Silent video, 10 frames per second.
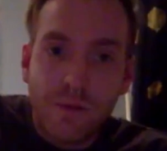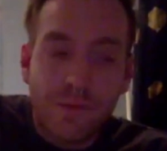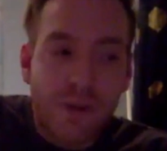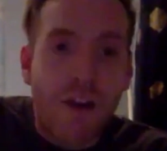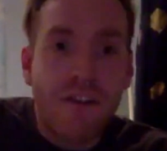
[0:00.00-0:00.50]

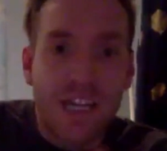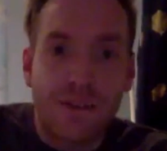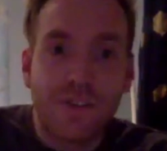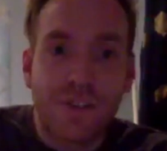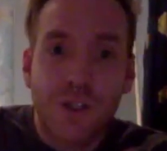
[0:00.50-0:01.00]

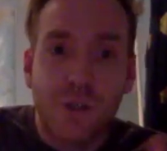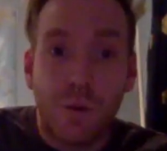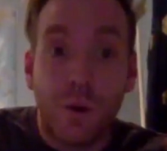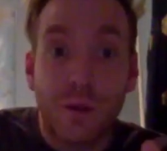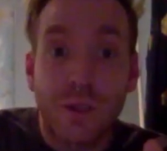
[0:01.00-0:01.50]
narratives
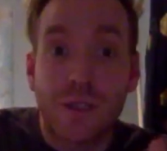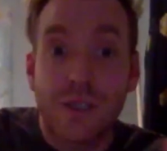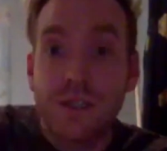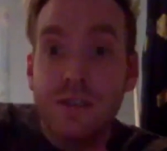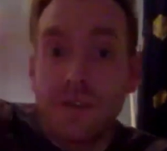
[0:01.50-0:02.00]

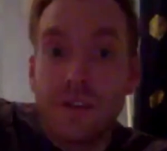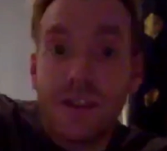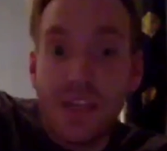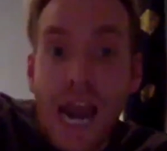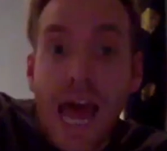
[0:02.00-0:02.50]
towards
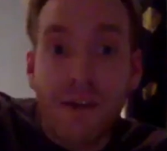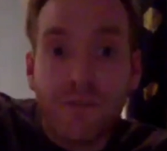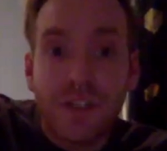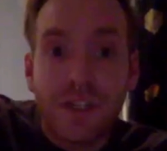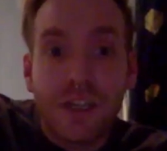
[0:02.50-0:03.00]
the
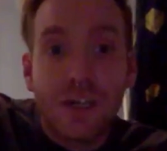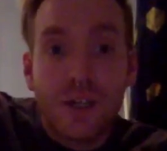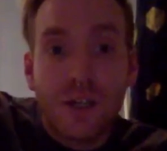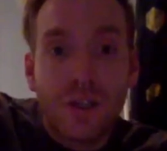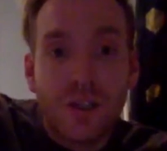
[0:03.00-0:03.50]
left
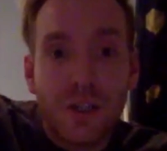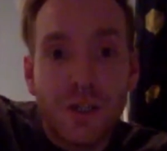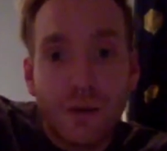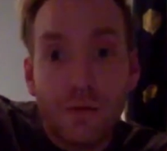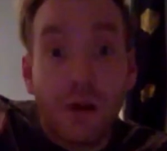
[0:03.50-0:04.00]

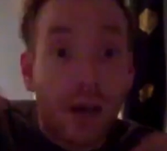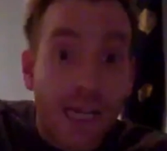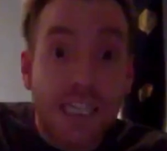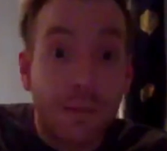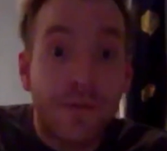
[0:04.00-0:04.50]
to, like I
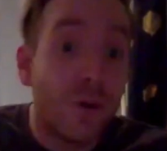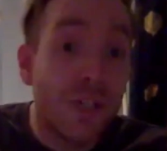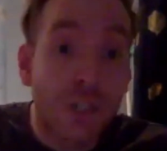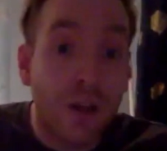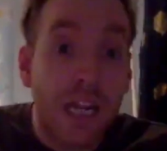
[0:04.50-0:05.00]
said before,
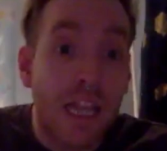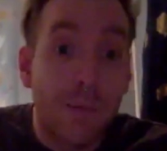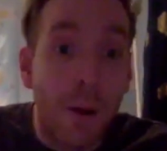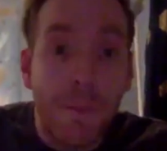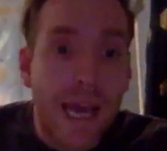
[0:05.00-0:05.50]
discredit
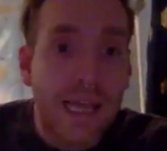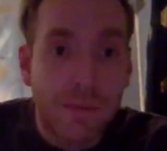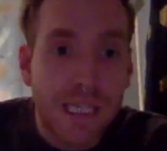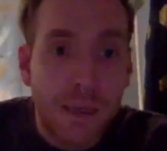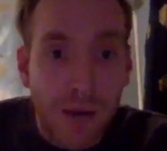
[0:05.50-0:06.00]
them or make them seem